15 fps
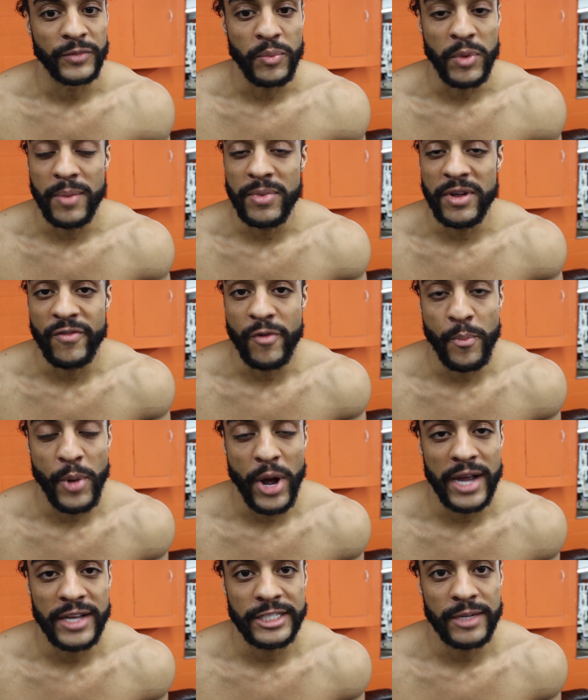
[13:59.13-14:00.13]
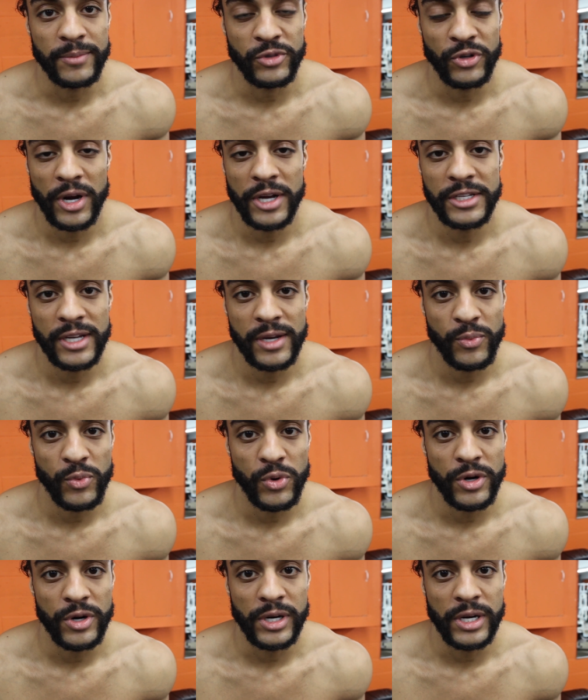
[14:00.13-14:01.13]
maybe even bicep, tricep
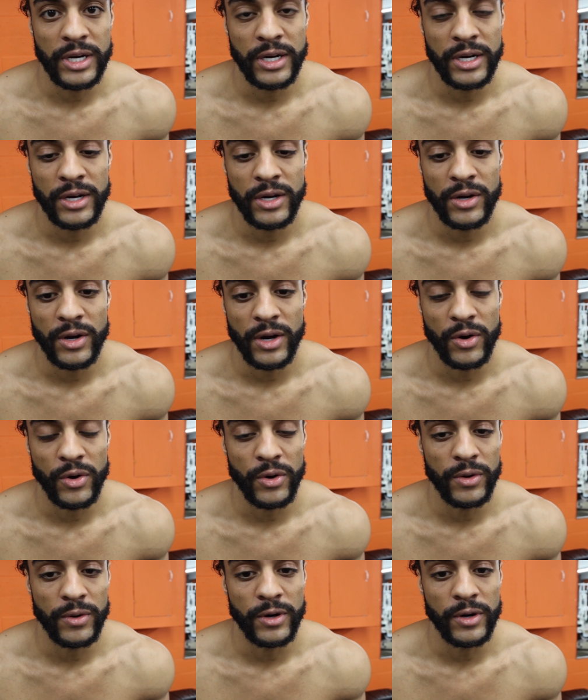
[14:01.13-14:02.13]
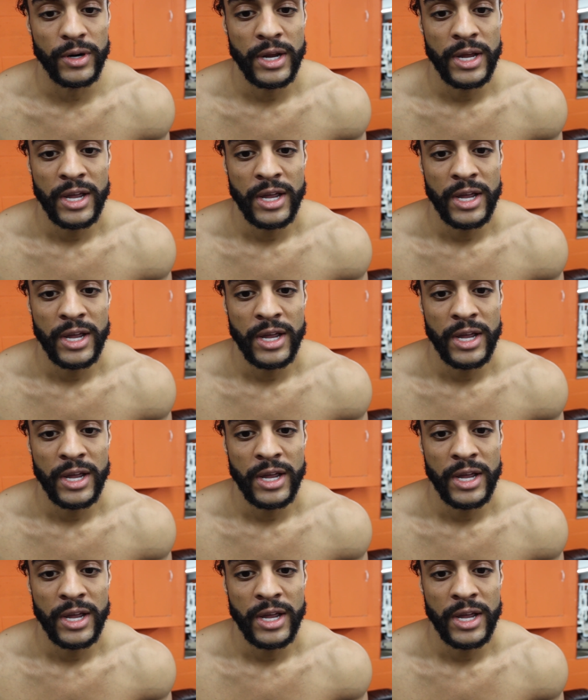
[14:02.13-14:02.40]
work, or